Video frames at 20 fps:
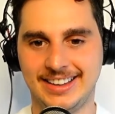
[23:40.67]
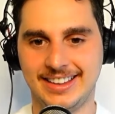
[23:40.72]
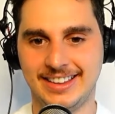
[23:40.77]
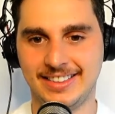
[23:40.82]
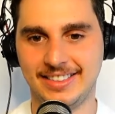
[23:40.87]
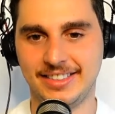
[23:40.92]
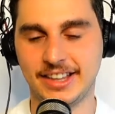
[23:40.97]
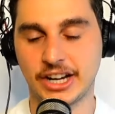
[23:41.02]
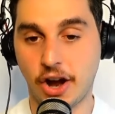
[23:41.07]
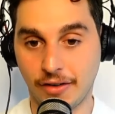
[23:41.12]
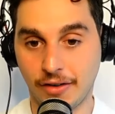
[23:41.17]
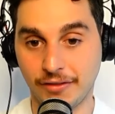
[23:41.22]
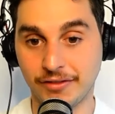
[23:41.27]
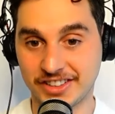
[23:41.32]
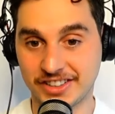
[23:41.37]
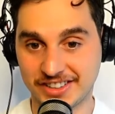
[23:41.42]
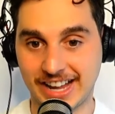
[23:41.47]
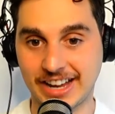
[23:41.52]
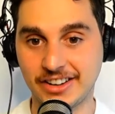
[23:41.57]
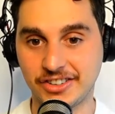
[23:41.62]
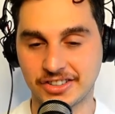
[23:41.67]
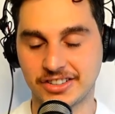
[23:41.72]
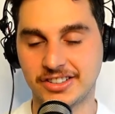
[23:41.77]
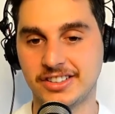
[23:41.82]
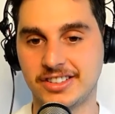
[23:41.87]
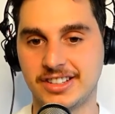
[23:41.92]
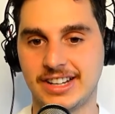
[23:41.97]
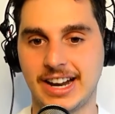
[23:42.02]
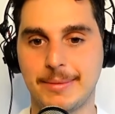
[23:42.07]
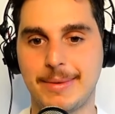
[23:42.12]
the conversations
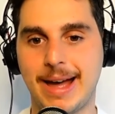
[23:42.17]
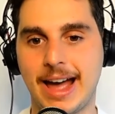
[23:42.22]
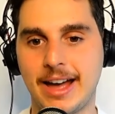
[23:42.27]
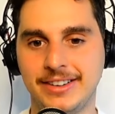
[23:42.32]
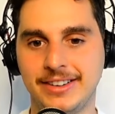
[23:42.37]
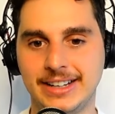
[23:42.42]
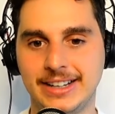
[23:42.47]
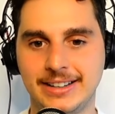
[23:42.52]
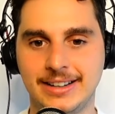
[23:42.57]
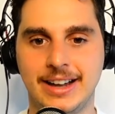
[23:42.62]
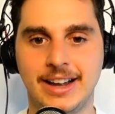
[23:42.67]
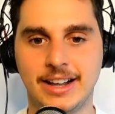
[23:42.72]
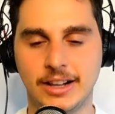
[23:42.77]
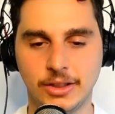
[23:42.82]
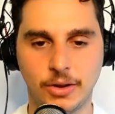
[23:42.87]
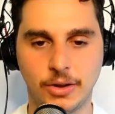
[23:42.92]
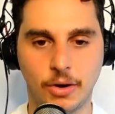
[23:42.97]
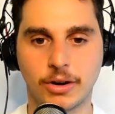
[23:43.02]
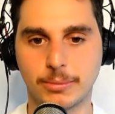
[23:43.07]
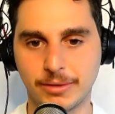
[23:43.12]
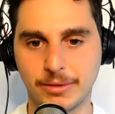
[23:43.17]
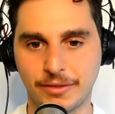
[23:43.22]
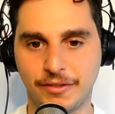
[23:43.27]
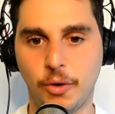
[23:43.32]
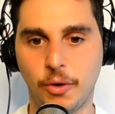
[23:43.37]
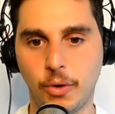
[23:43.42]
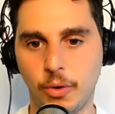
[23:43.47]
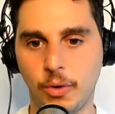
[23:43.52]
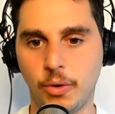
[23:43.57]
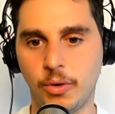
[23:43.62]
that I'm having long
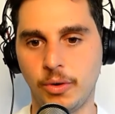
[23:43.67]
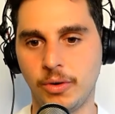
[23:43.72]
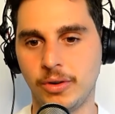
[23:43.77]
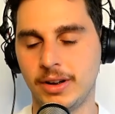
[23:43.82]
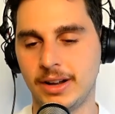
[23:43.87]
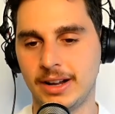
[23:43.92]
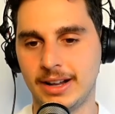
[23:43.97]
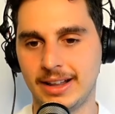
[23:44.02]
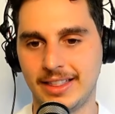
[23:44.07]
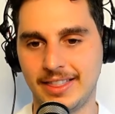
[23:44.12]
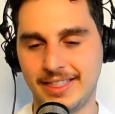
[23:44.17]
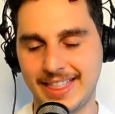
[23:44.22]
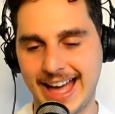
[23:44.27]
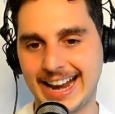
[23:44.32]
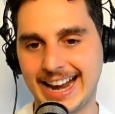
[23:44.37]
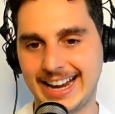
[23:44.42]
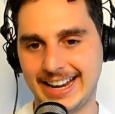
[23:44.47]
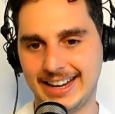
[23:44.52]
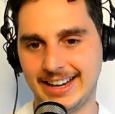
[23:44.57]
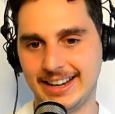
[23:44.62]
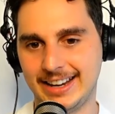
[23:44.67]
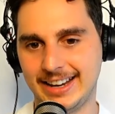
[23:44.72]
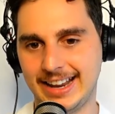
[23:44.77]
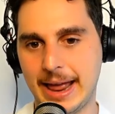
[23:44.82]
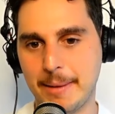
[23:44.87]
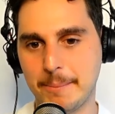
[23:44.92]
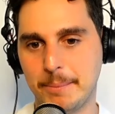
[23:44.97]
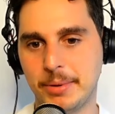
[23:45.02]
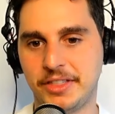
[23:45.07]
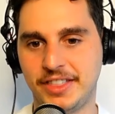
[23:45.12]
before that
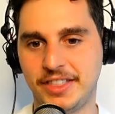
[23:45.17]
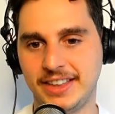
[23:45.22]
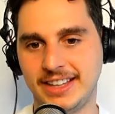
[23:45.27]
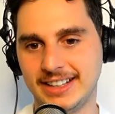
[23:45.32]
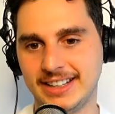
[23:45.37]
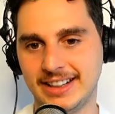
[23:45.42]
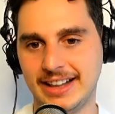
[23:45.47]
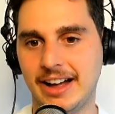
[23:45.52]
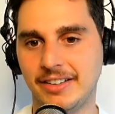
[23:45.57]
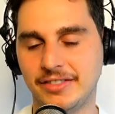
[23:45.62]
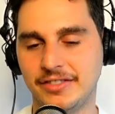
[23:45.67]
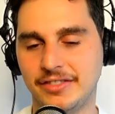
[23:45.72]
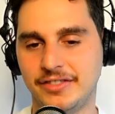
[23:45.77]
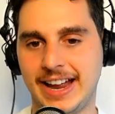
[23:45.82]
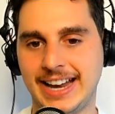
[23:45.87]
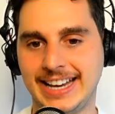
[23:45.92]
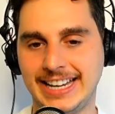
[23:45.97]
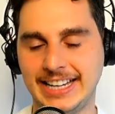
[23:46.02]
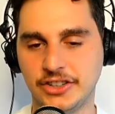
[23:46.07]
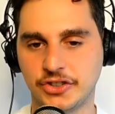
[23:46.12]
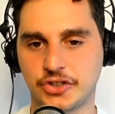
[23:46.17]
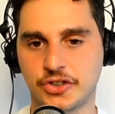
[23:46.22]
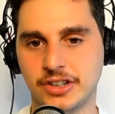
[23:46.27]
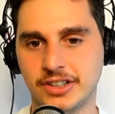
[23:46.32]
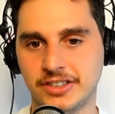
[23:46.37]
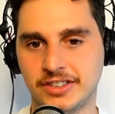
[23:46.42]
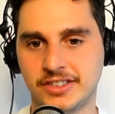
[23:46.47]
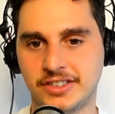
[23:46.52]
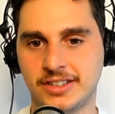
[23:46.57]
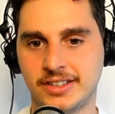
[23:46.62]
empathy and love and
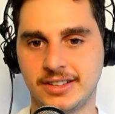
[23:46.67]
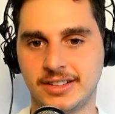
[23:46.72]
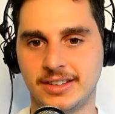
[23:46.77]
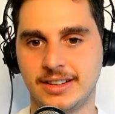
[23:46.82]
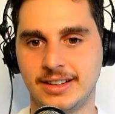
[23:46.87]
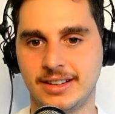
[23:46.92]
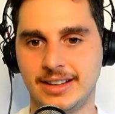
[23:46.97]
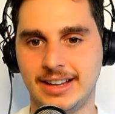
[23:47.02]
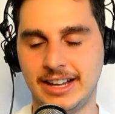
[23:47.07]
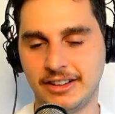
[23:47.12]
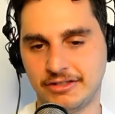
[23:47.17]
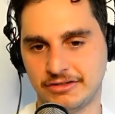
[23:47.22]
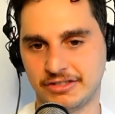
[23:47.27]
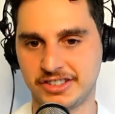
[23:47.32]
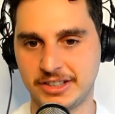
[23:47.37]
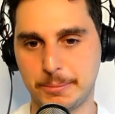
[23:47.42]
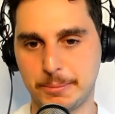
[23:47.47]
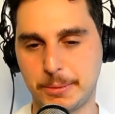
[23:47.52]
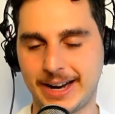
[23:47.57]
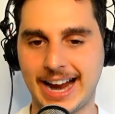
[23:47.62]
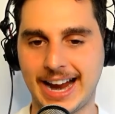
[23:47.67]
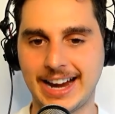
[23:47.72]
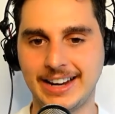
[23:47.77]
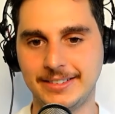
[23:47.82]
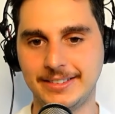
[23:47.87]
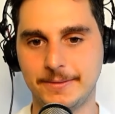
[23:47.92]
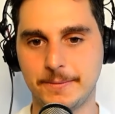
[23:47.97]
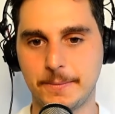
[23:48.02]
interest is reciprocated.